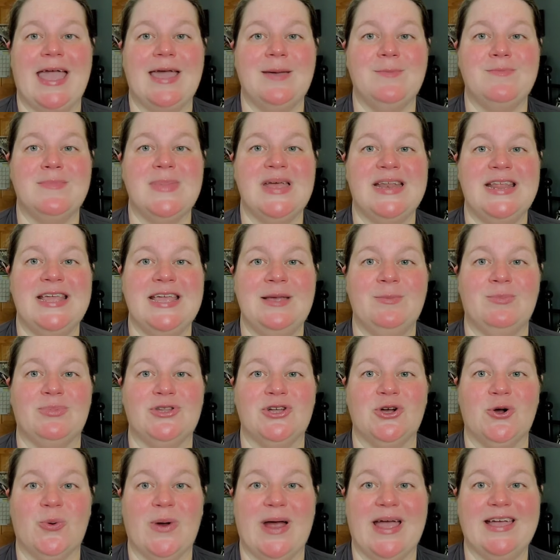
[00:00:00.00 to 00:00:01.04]
a mini
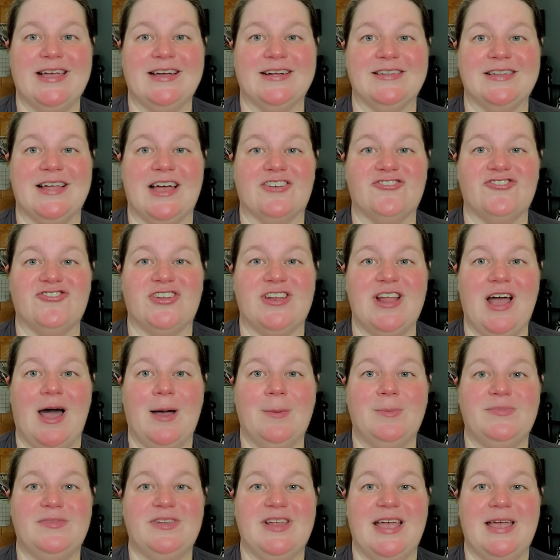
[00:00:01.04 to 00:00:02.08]
Blu-ray collection
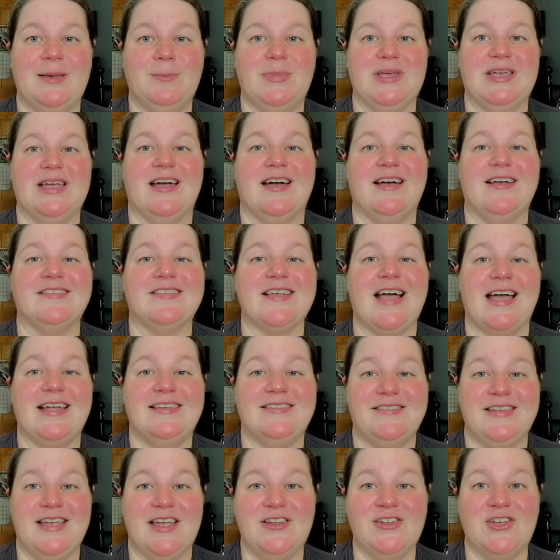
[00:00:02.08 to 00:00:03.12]
update because I
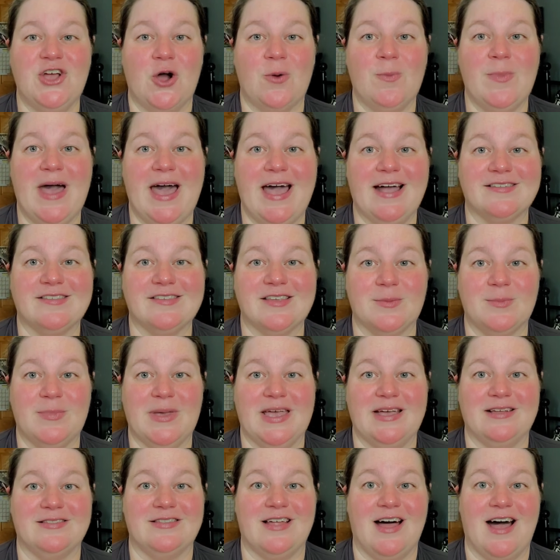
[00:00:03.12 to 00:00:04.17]
did go back to
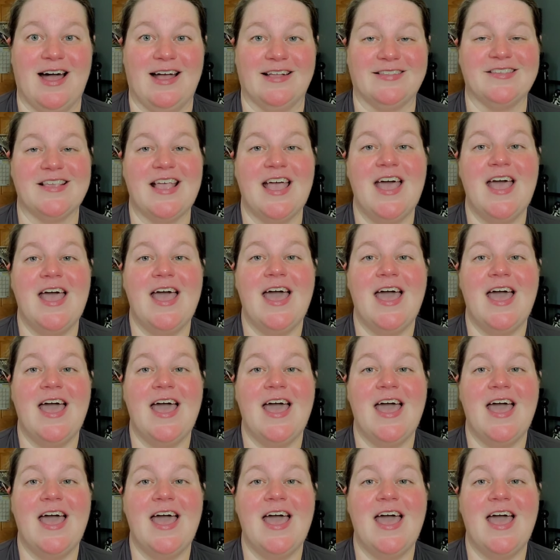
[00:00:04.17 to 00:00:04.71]
Big Lots.